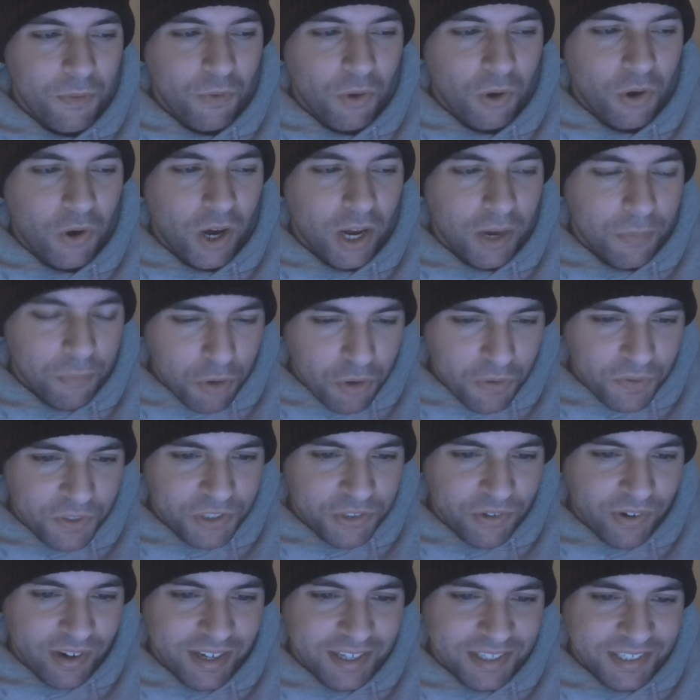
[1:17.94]
What kind of movie
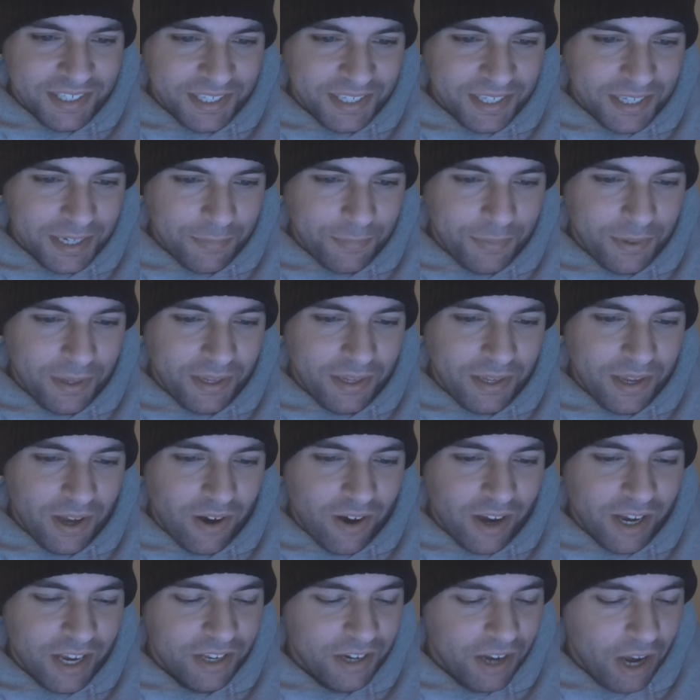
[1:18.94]
trailer is it going to be?
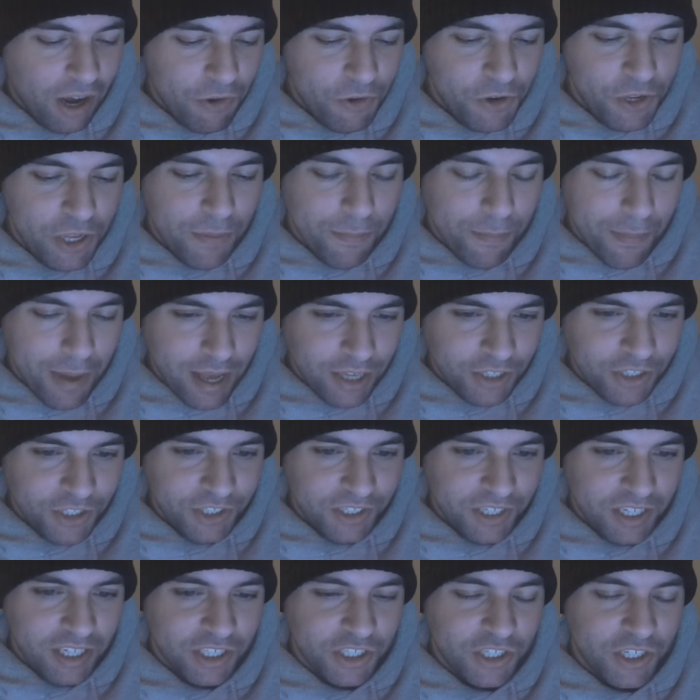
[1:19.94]
I can only
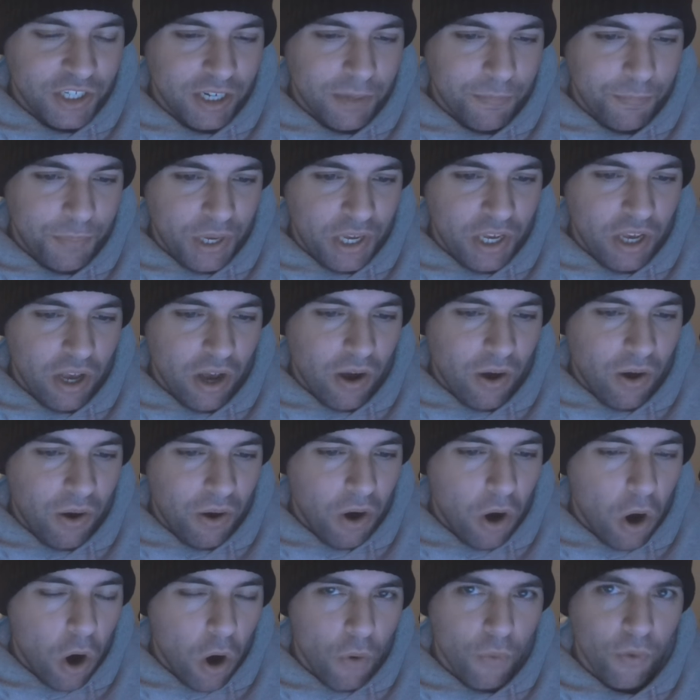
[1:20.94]
imagine it's going to be a
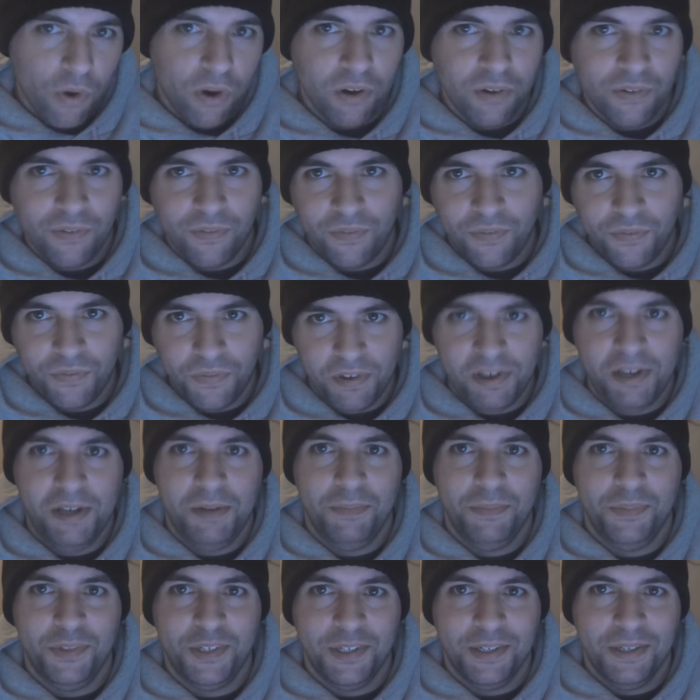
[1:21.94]

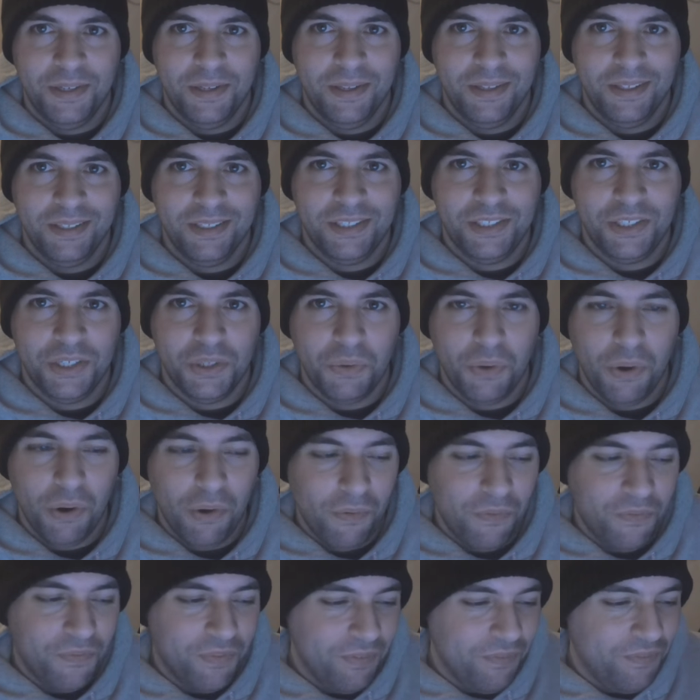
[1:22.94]
horror-themed sort
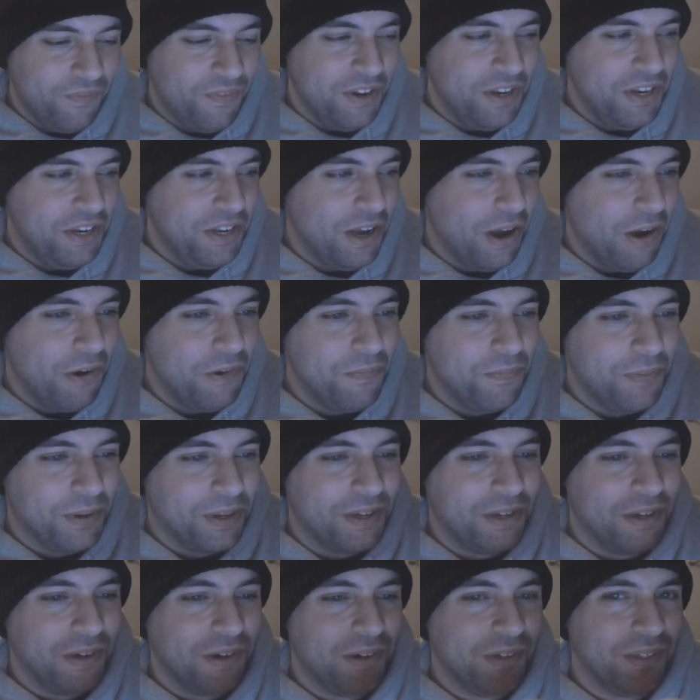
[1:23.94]
of video,
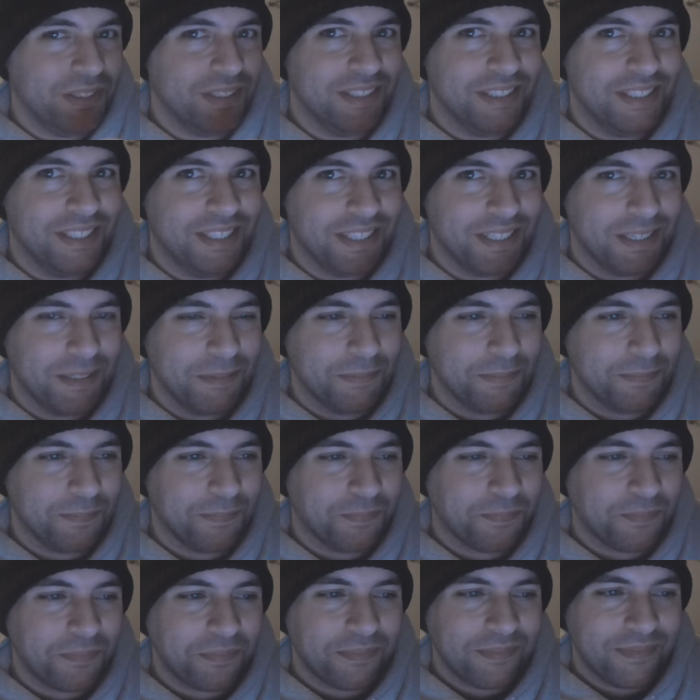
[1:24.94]
because
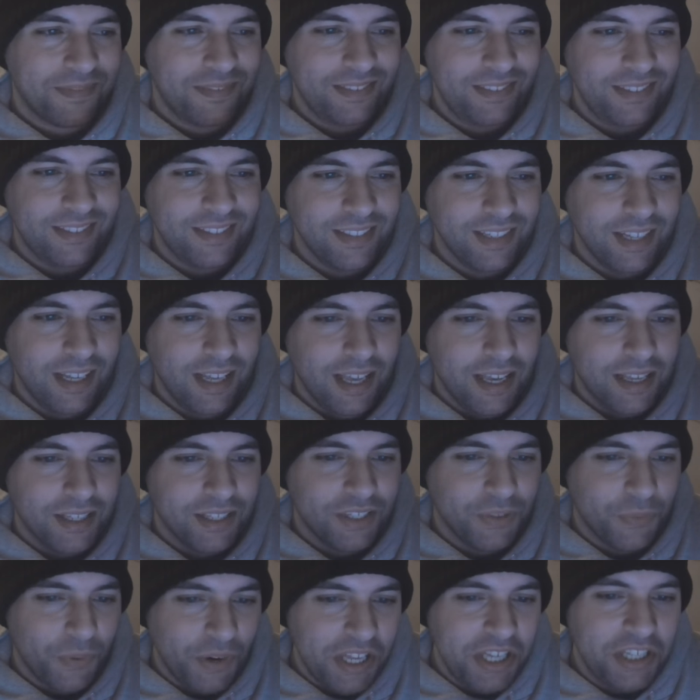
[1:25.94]

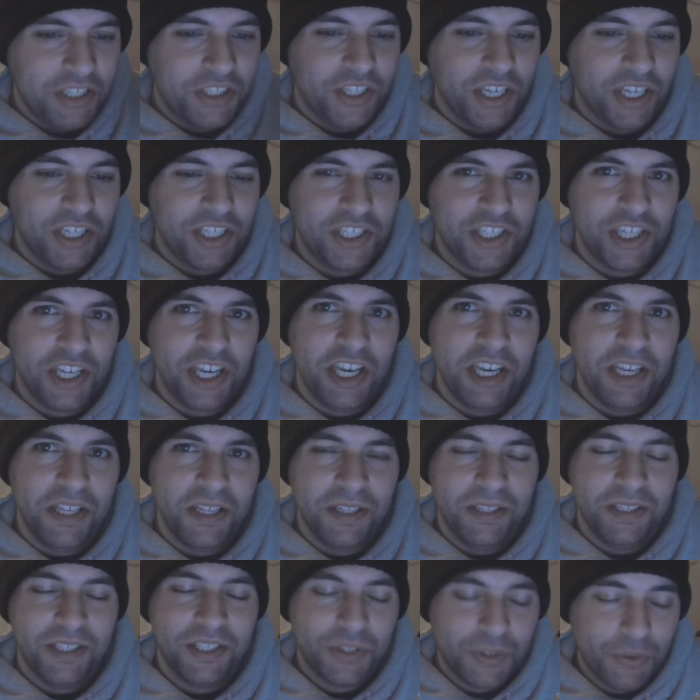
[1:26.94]

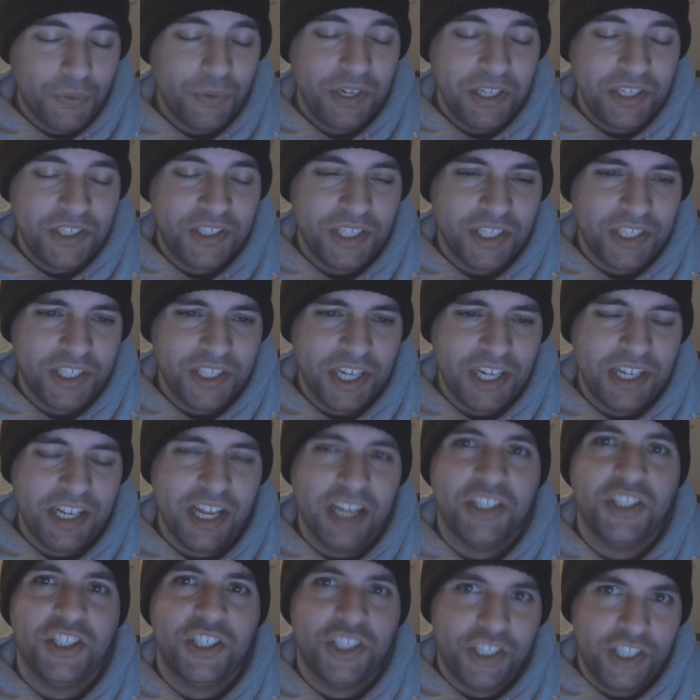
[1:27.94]
2016
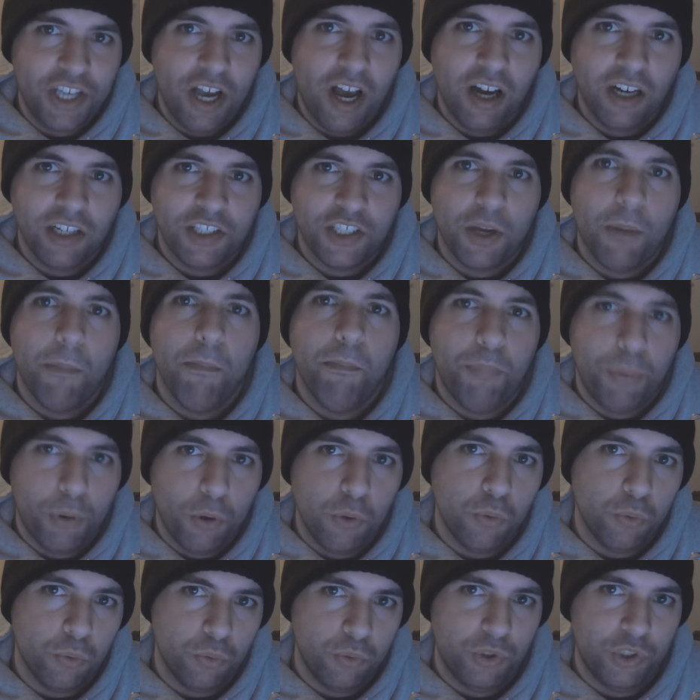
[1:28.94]
has sucked
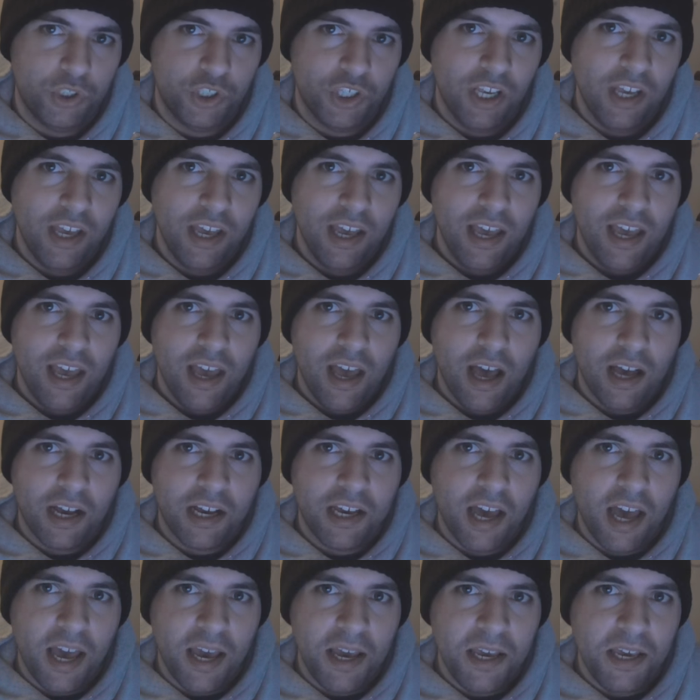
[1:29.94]
balls,
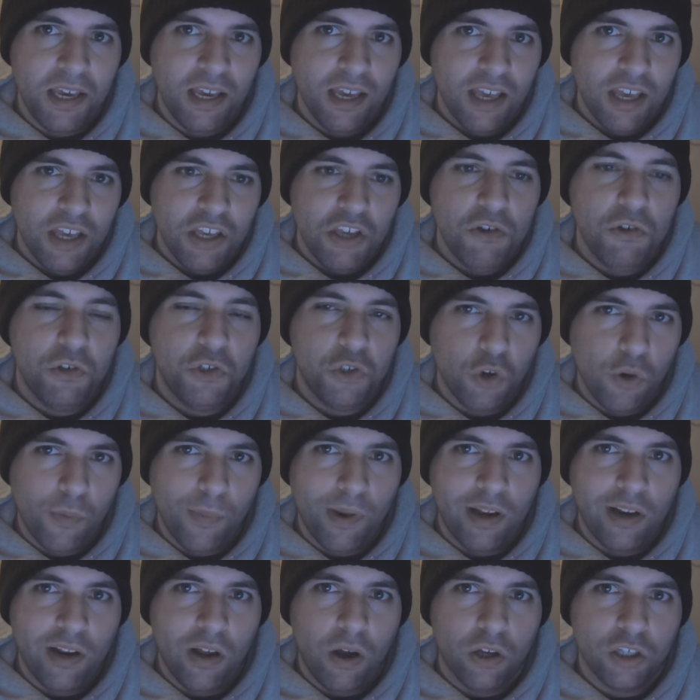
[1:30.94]
okay? You saw
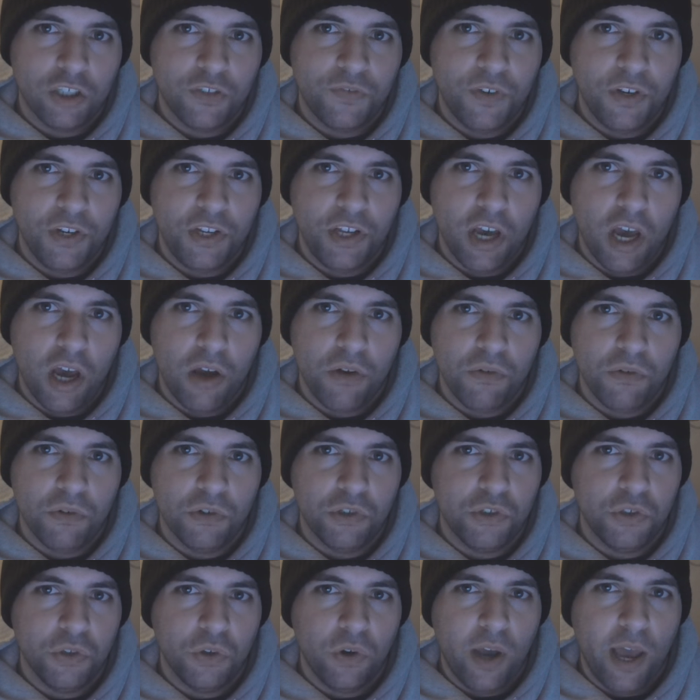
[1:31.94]
my last video. You
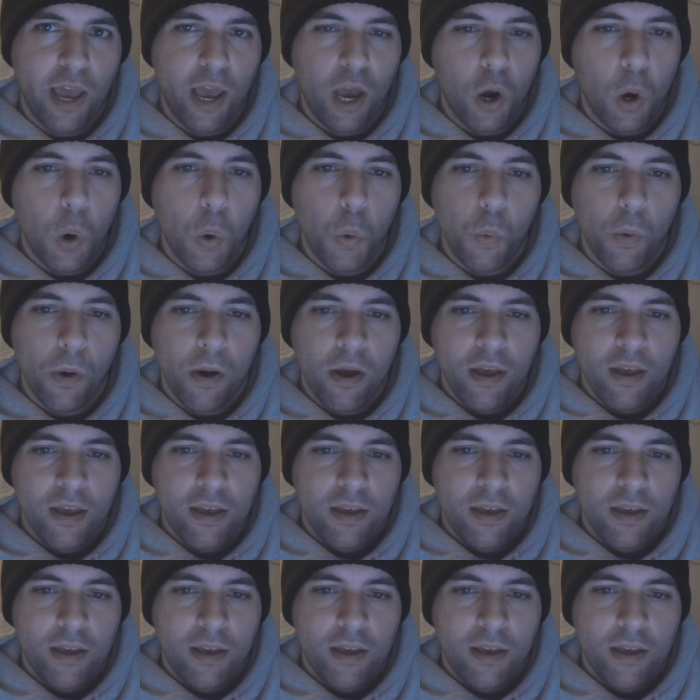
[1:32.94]
saw how